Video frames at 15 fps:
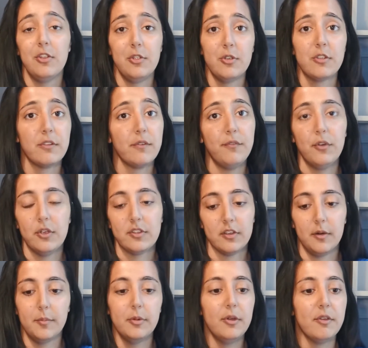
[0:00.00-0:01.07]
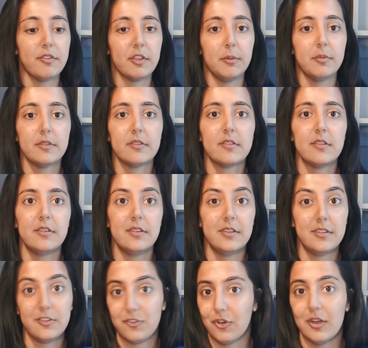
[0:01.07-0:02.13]
use, for example, if someone's
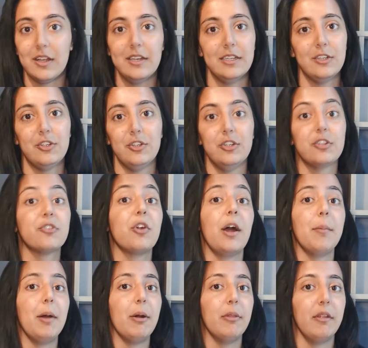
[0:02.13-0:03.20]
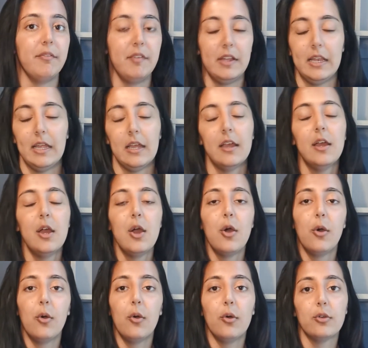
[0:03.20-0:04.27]
struggling to describe how they're feeling
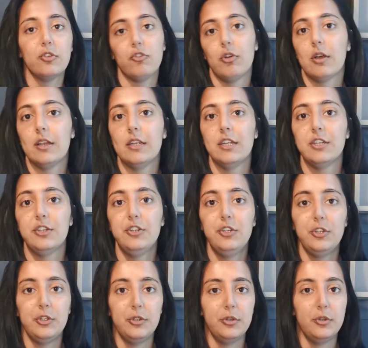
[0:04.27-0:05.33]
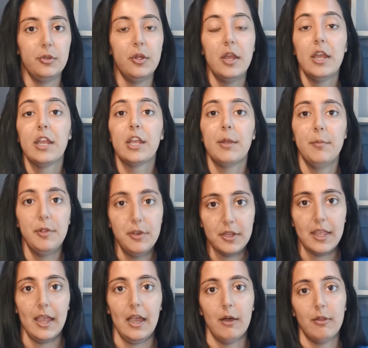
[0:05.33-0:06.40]
or struggling to
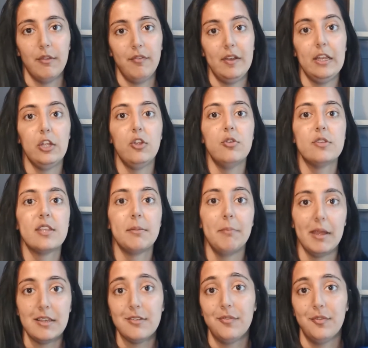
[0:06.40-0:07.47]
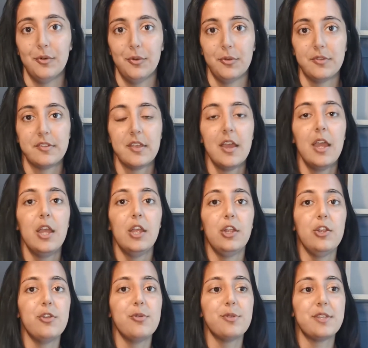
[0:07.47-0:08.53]
communicate how they're feeling, using metaphors,
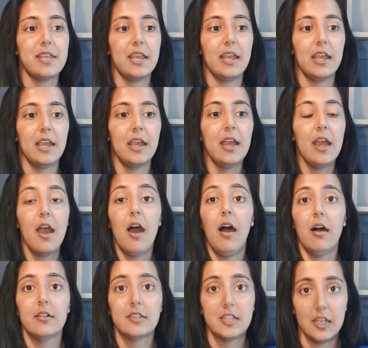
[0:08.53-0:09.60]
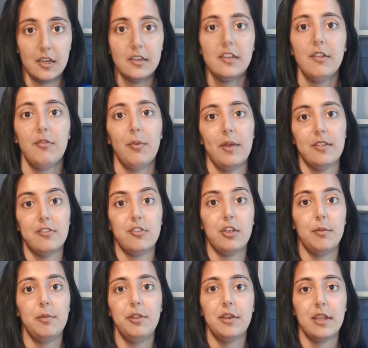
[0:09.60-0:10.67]
using alternative ways to
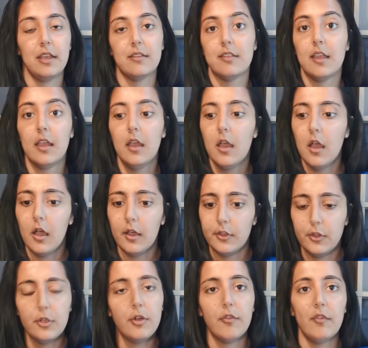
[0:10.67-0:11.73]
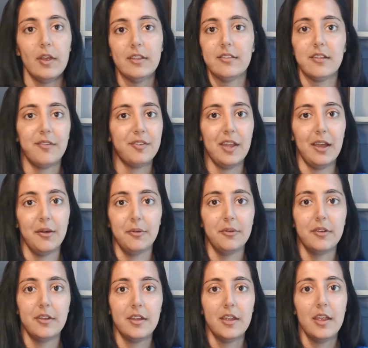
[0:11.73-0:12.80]
communicate, saying you can write stuff
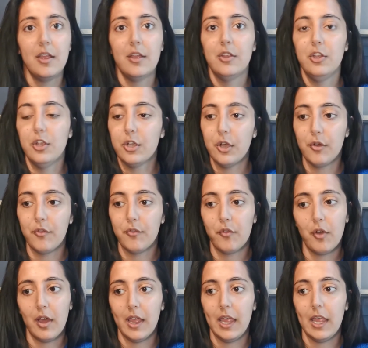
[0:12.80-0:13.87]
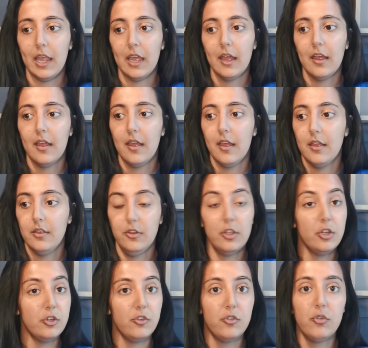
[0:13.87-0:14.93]
down, you can write, you
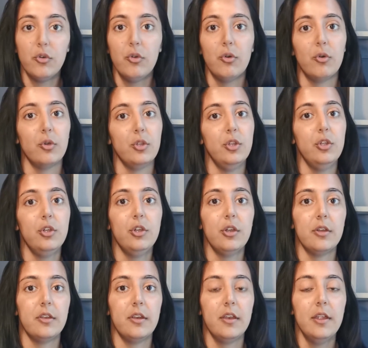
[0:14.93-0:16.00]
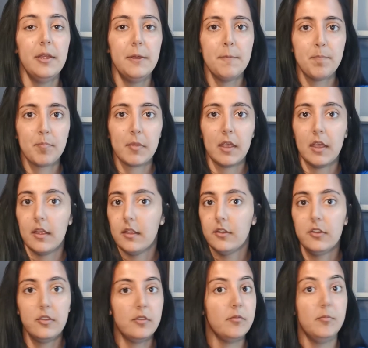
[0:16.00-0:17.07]
can draw, you can
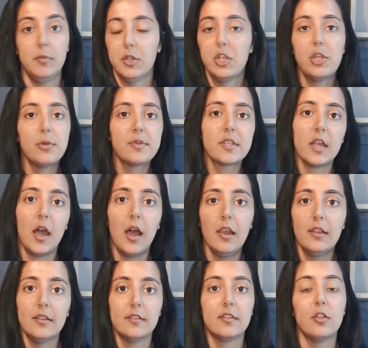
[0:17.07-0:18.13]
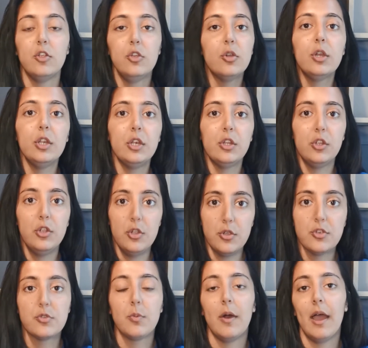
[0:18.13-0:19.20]
use colours, you can
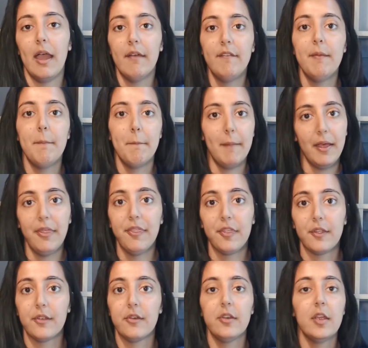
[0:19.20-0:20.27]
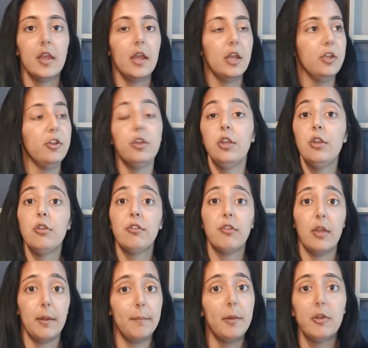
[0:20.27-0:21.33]
use whatever method, you can use
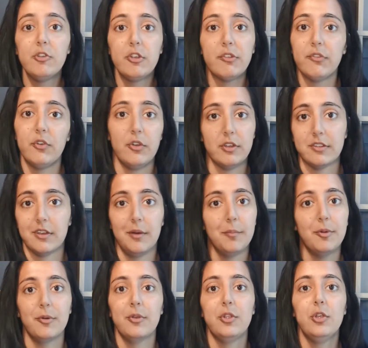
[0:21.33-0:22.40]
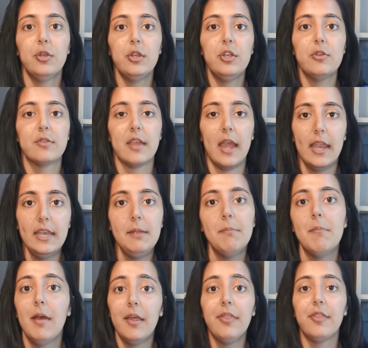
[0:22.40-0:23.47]
emojis, for example, you can use any
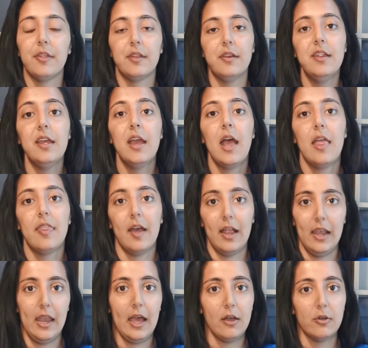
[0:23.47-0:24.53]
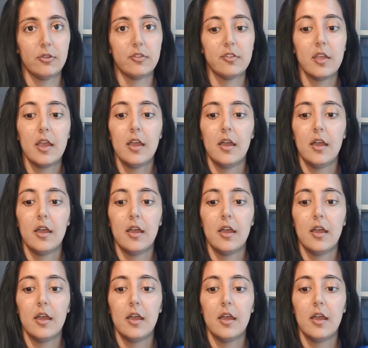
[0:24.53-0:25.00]
method that allows